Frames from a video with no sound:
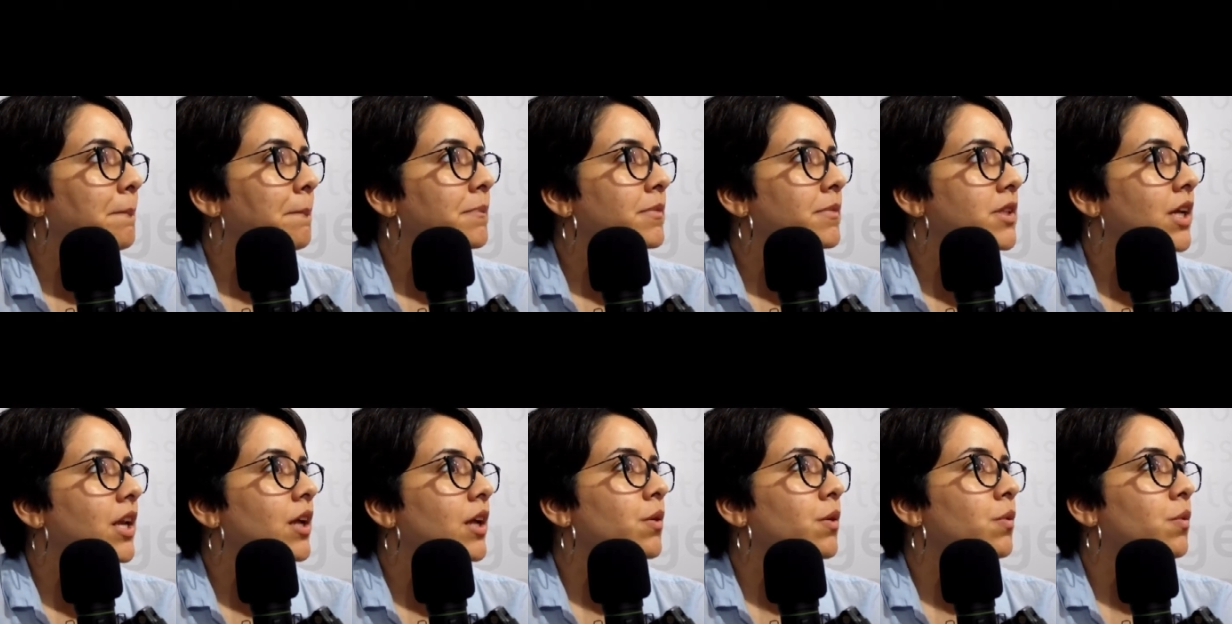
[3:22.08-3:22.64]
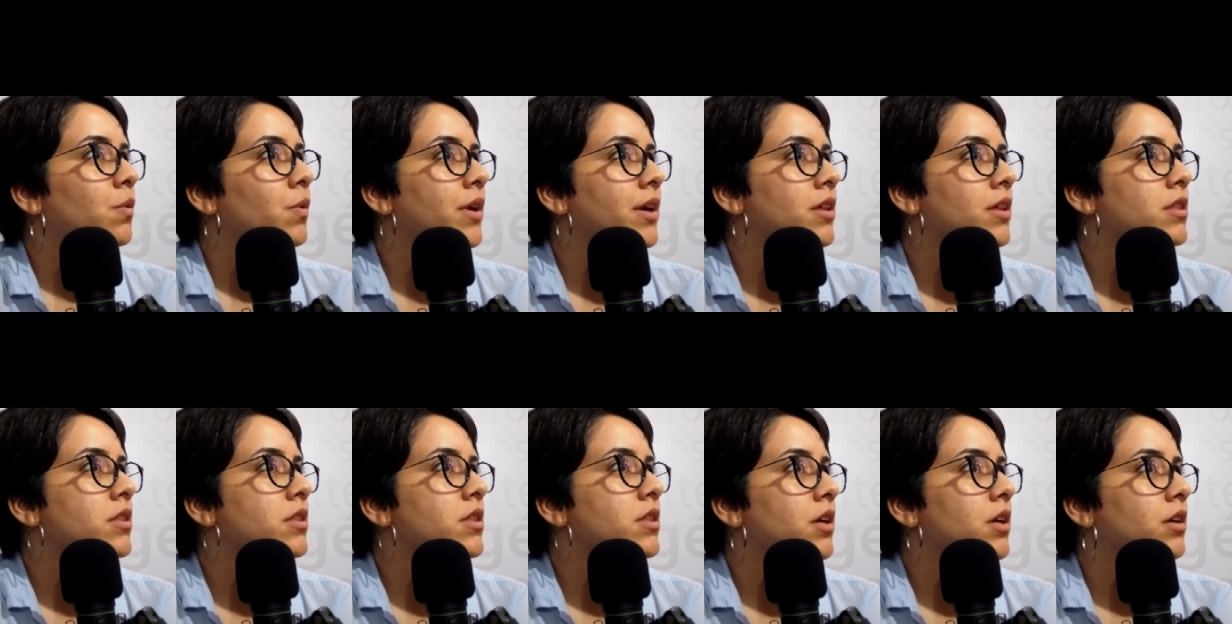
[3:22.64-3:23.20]
dealing
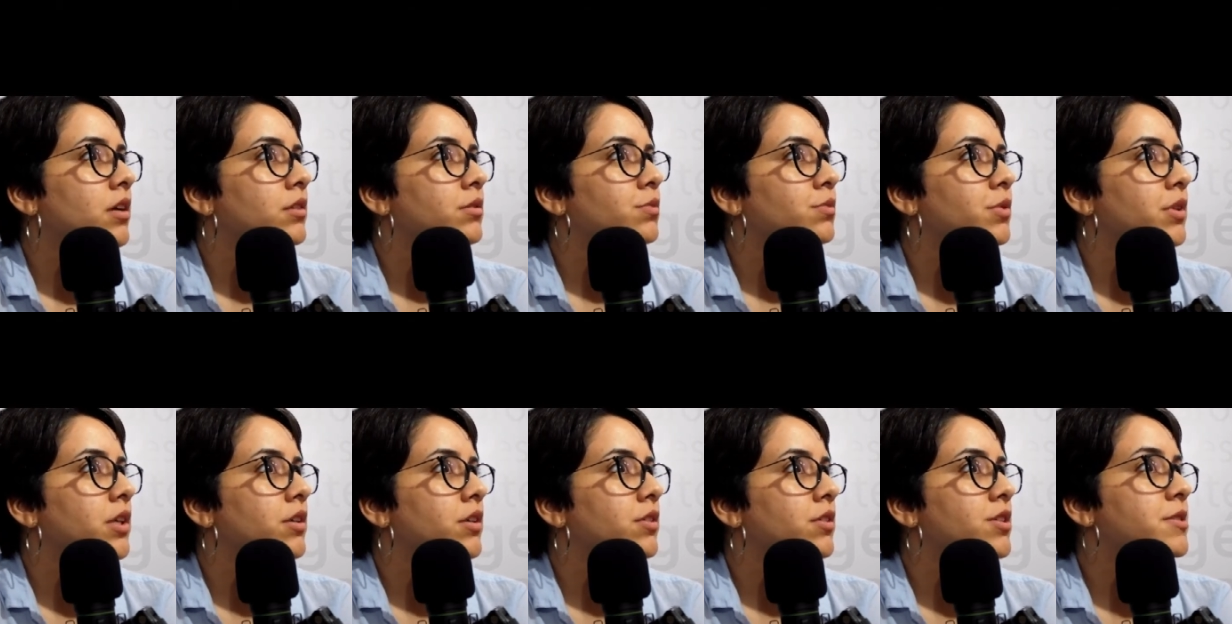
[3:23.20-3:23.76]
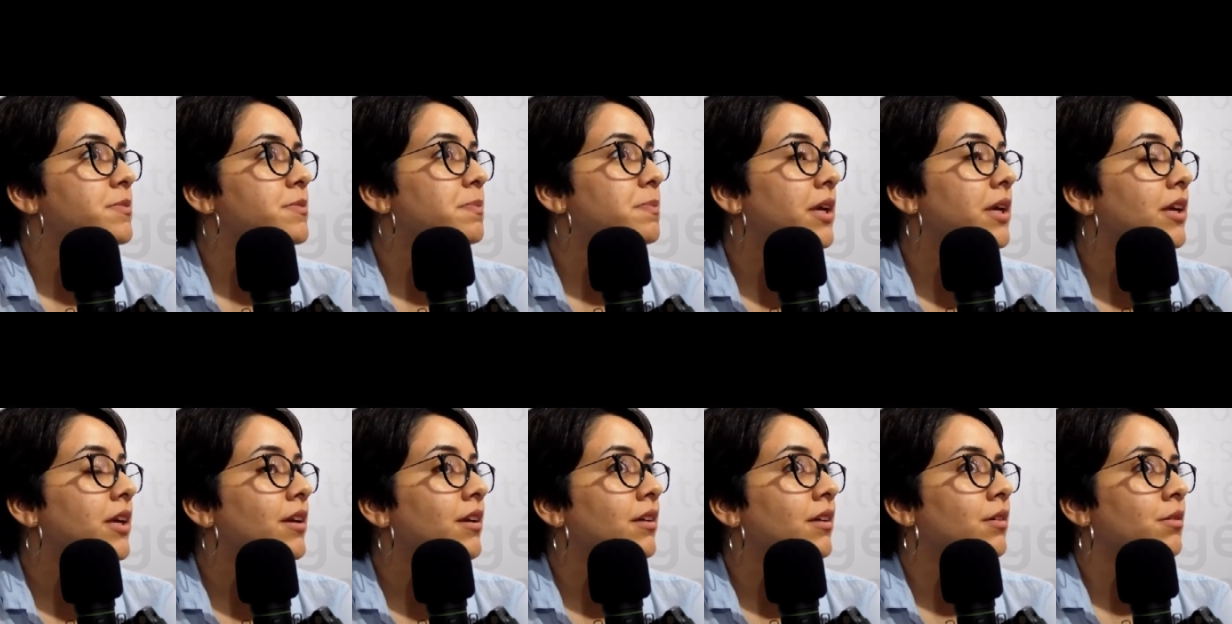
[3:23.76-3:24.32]
with and we're
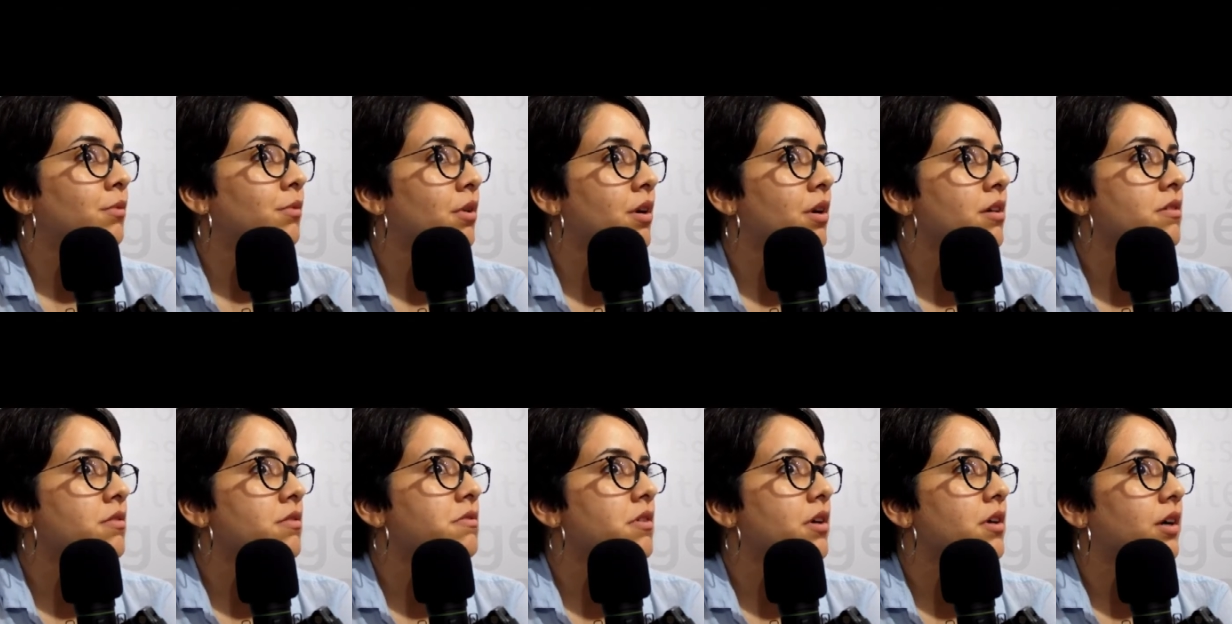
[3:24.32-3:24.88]
speaking with